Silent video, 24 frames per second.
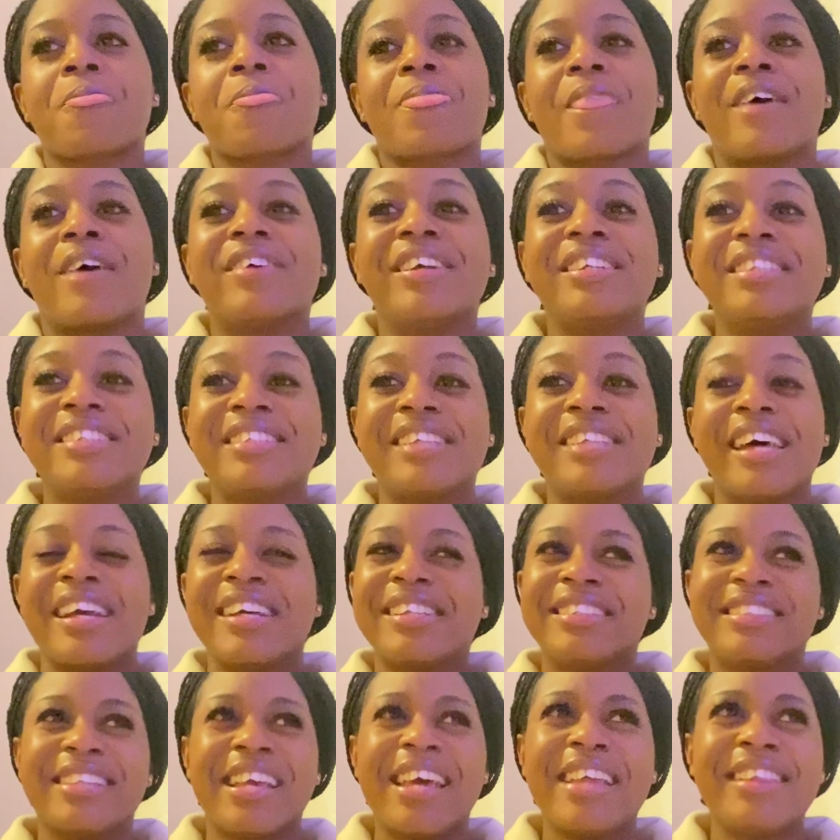And then she's like,
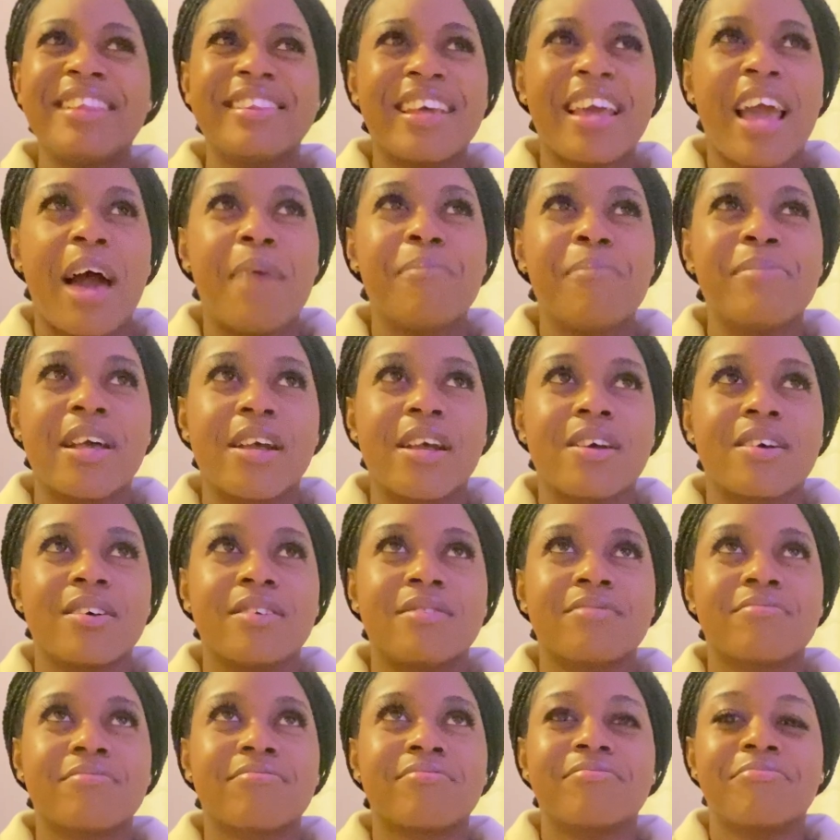it's in there. I'm like,
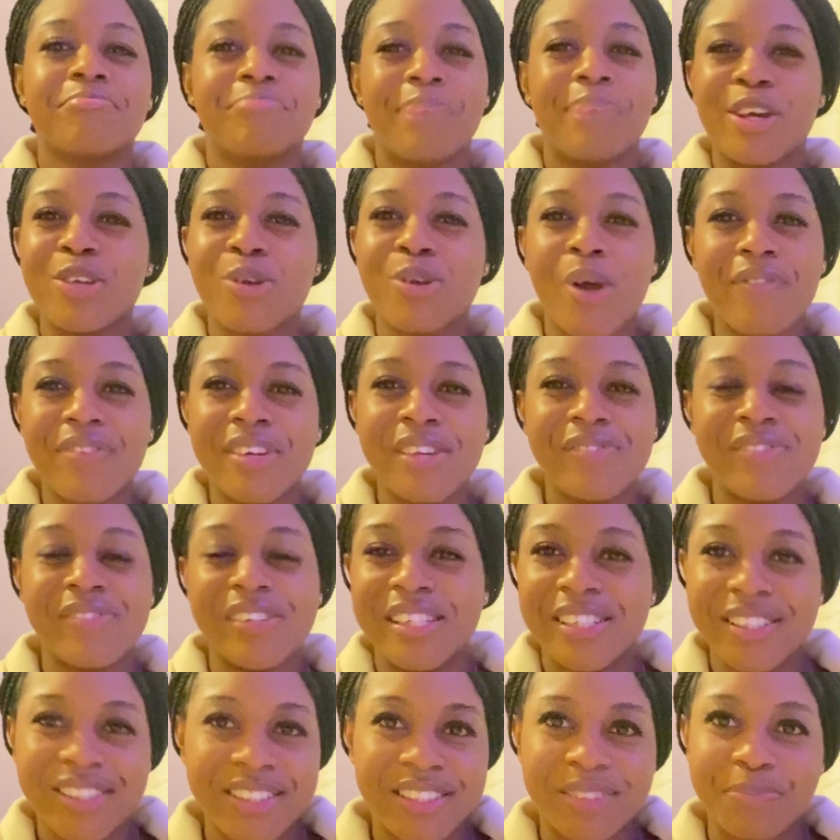but you haven't
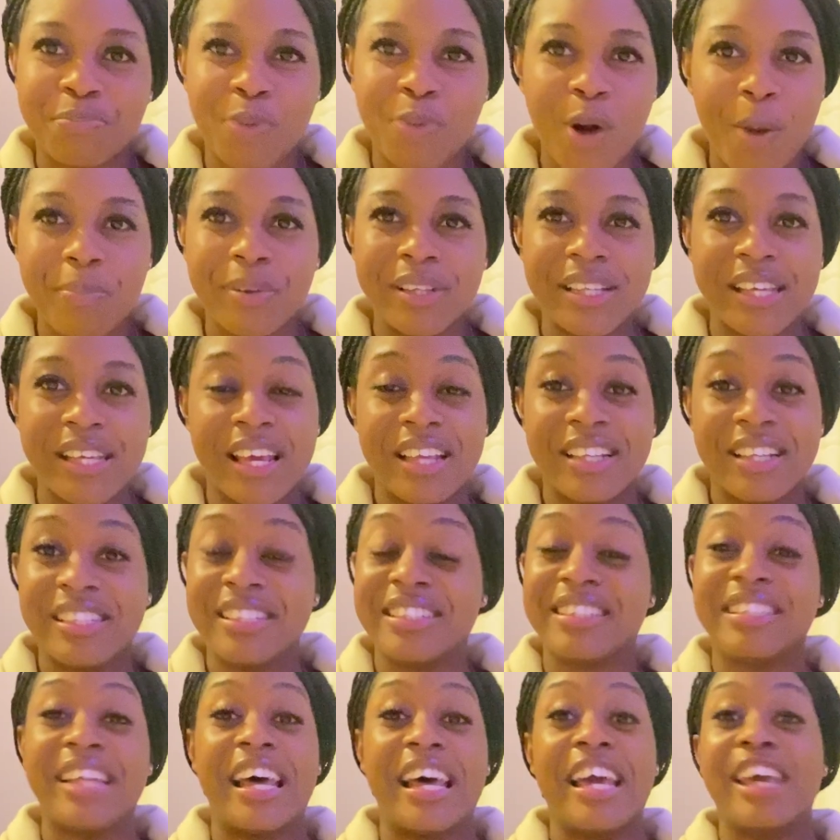even looked properly yet.
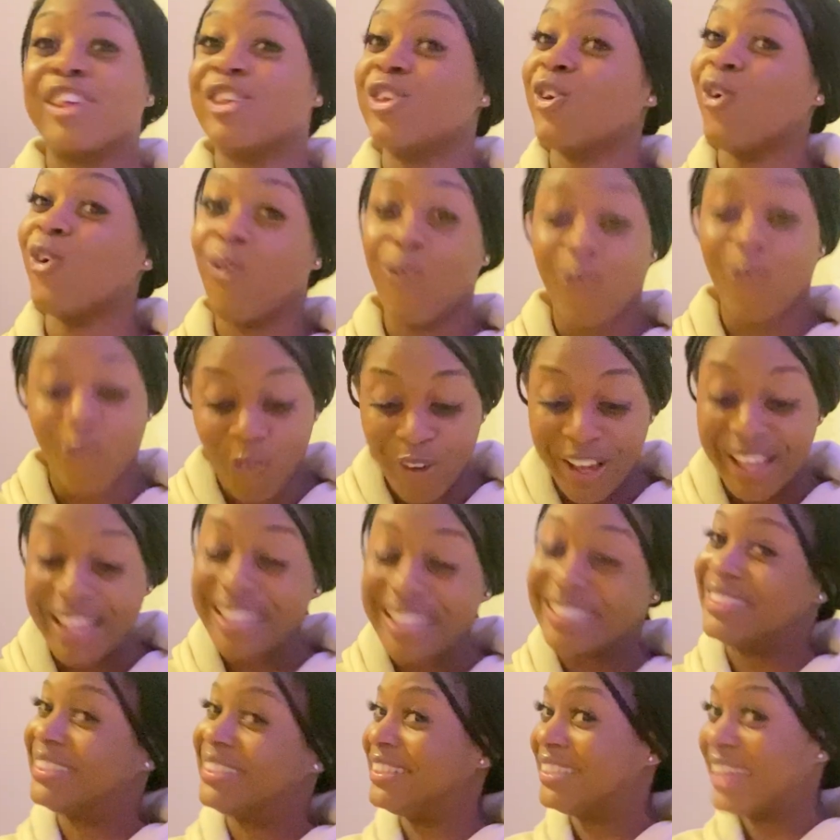She's like, yo,
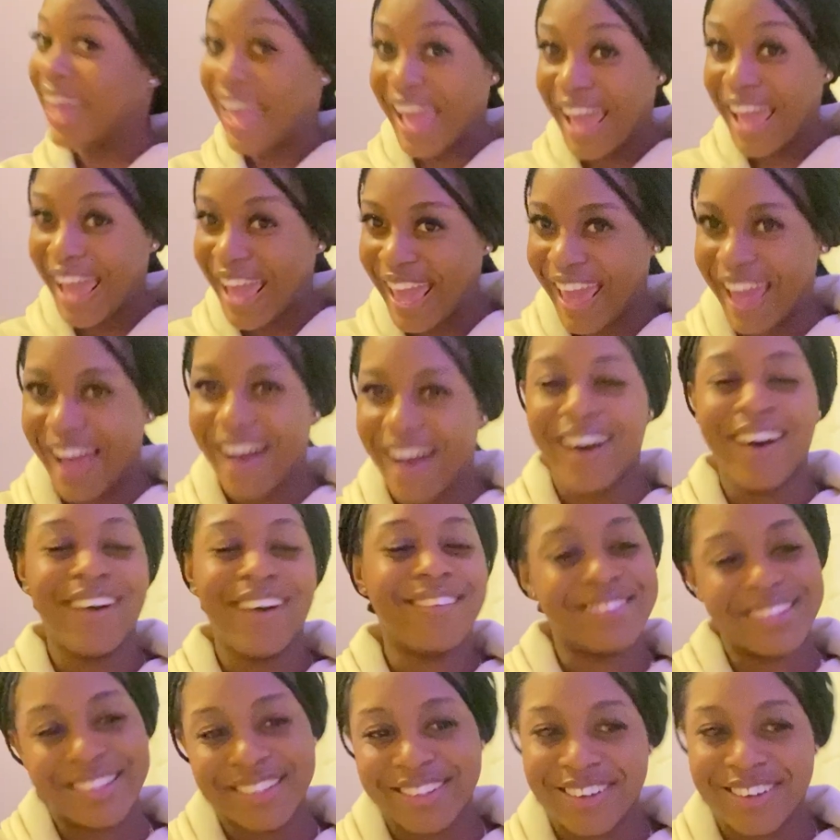it's there. Oh
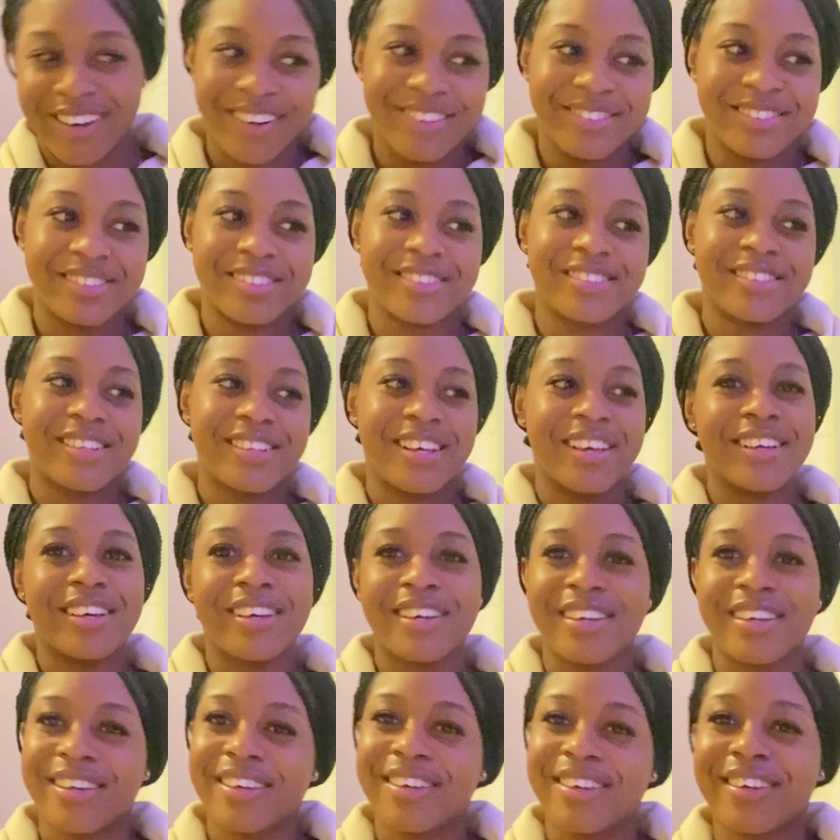my gosh. I was
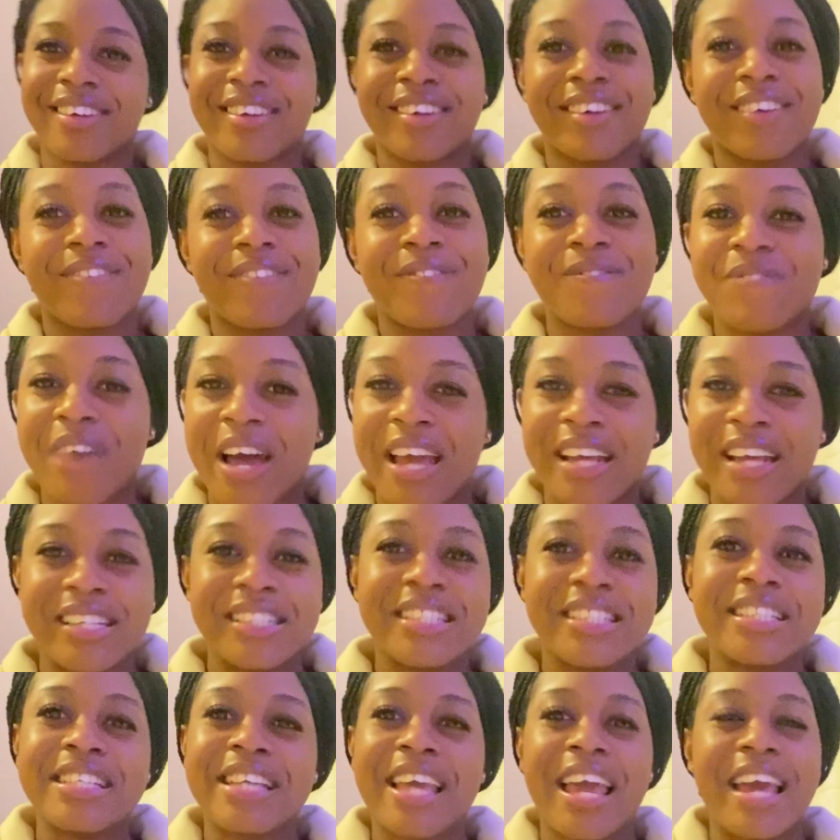like,
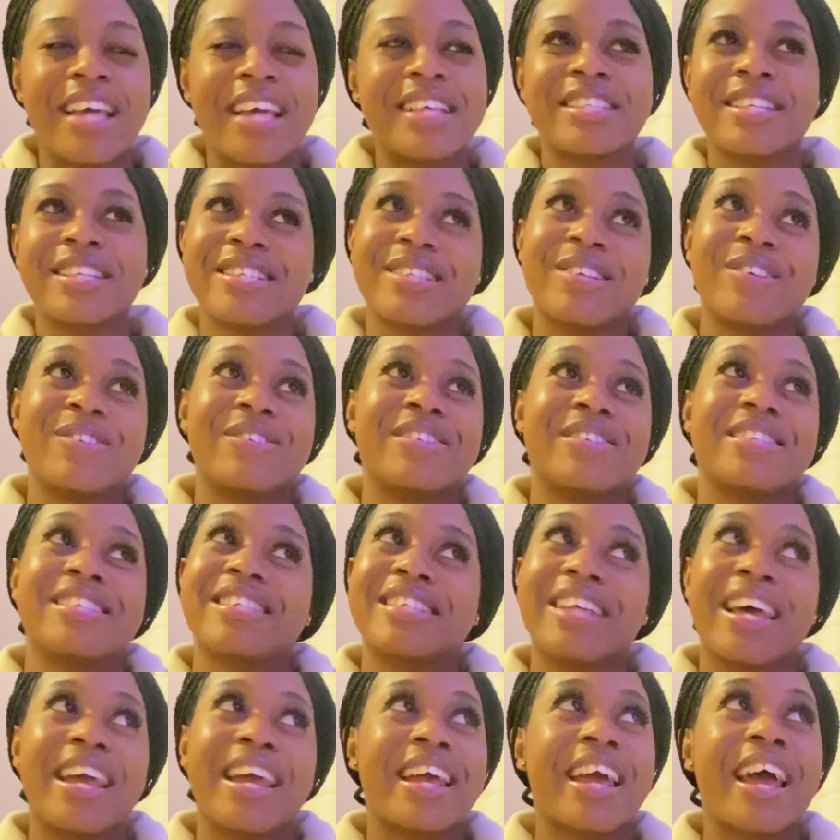finally, guys, because I was
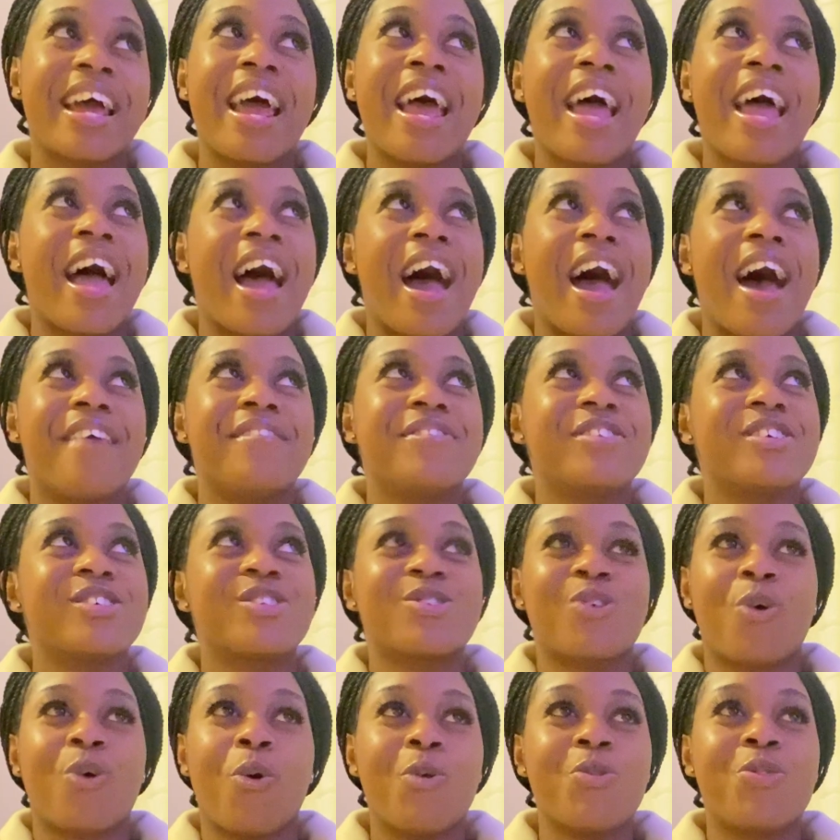just like, I've
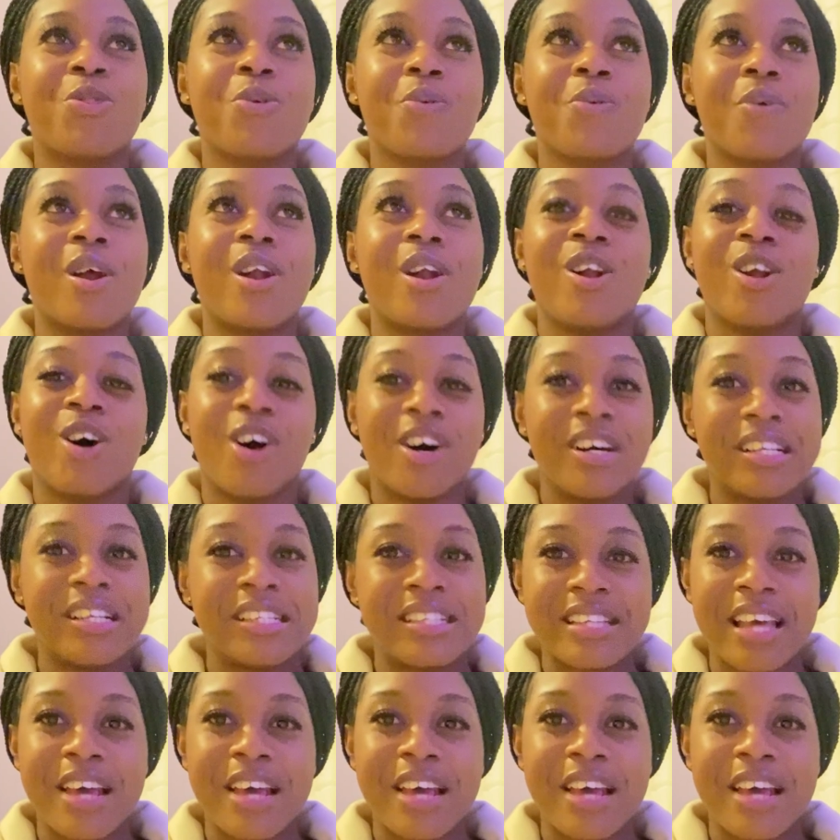just gone through a lot.